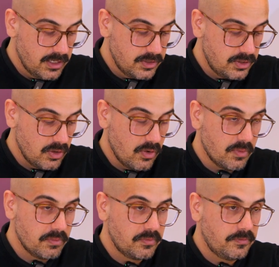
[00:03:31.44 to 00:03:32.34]

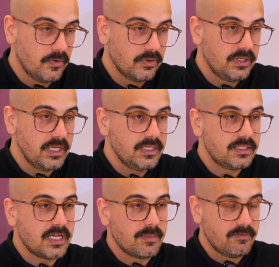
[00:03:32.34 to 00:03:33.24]
So for this
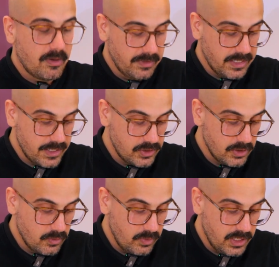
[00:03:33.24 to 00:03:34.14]
type of
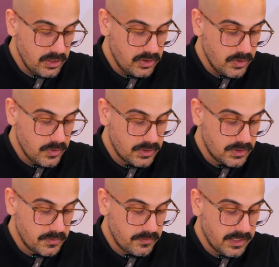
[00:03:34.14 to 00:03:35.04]
application, we could use,
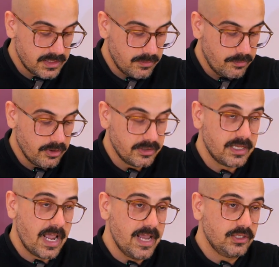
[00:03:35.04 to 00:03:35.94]
for example,
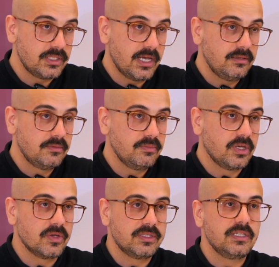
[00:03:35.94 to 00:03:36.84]
the H cell,
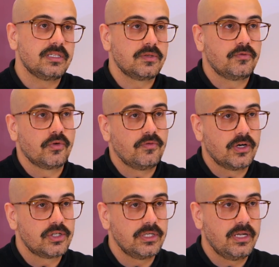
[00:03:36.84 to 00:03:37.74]
because this is for
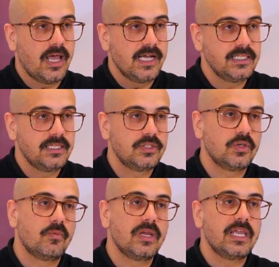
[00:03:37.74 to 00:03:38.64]
functional lighting. So
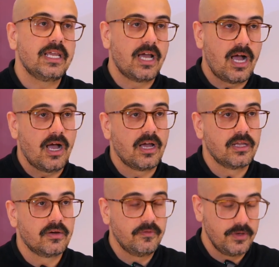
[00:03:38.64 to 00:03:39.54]
we need
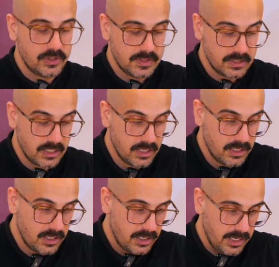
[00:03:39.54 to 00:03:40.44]
higher efficiency
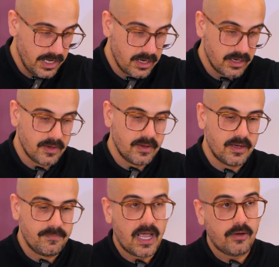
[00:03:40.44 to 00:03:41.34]
in
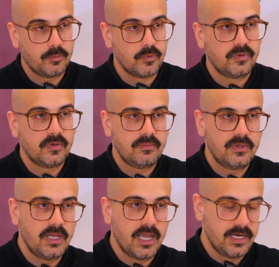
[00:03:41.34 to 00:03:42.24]
output
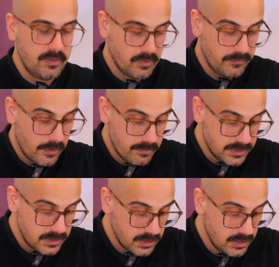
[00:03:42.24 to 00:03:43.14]
and in
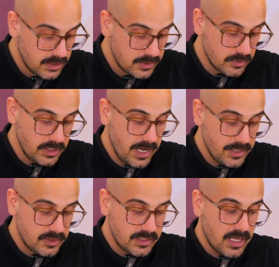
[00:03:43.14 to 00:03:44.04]
performance. So the
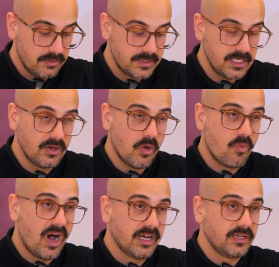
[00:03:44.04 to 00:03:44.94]
H cell single
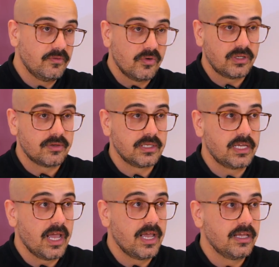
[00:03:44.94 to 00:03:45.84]
white in
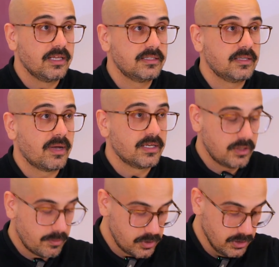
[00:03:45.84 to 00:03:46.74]
4000K is the best
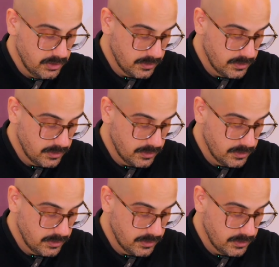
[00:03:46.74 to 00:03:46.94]
option.